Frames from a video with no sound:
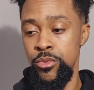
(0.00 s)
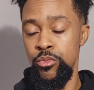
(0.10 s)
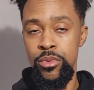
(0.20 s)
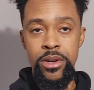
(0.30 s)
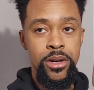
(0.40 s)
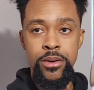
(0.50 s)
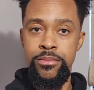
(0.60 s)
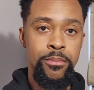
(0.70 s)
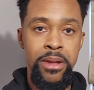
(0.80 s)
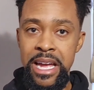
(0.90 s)

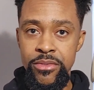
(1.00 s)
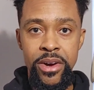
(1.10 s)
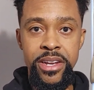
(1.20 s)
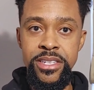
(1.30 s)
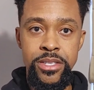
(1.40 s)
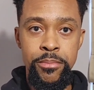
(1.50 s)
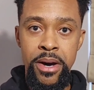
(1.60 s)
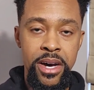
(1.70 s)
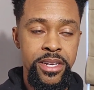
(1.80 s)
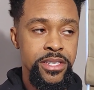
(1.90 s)
Black Friday is
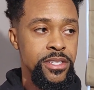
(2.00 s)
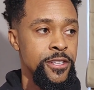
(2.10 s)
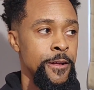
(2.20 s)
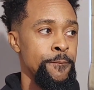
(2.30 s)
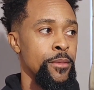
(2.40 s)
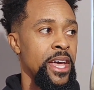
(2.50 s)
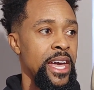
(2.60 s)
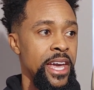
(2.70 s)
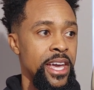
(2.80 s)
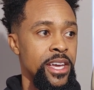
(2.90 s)
upon us,
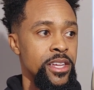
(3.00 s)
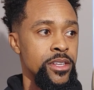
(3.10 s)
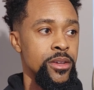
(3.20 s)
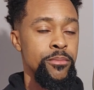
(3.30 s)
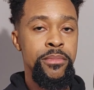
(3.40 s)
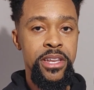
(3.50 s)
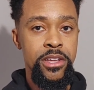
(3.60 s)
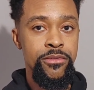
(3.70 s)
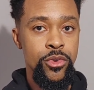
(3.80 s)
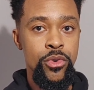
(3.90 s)
and many
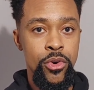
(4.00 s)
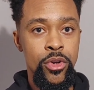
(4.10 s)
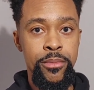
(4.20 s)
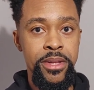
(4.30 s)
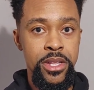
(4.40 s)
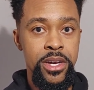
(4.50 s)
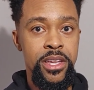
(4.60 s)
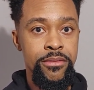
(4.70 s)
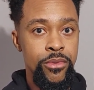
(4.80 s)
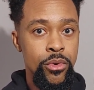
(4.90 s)
of you are going to be
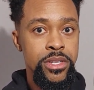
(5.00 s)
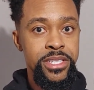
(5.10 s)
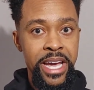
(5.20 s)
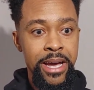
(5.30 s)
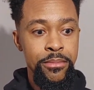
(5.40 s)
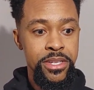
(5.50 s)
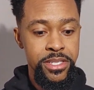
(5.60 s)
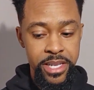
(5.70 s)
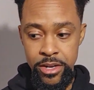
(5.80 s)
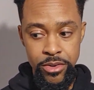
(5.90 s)
looking for tablets.
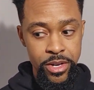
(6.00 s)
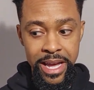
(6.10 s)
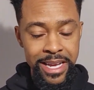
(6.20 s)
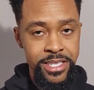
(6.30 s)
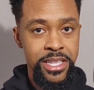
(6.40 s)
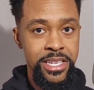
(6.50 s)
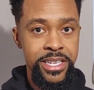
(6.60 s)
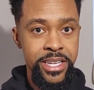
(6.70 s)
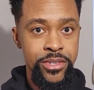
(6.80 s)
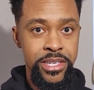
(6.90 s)
There are excellent
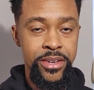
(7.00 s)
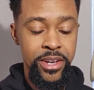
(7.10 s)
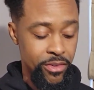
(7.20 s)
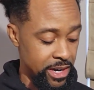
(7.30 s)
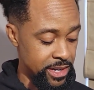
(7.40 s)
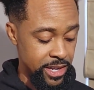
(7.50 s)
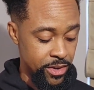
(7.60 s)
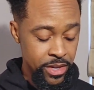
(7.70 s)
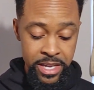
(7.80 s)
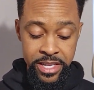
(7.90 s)
deals out there right now.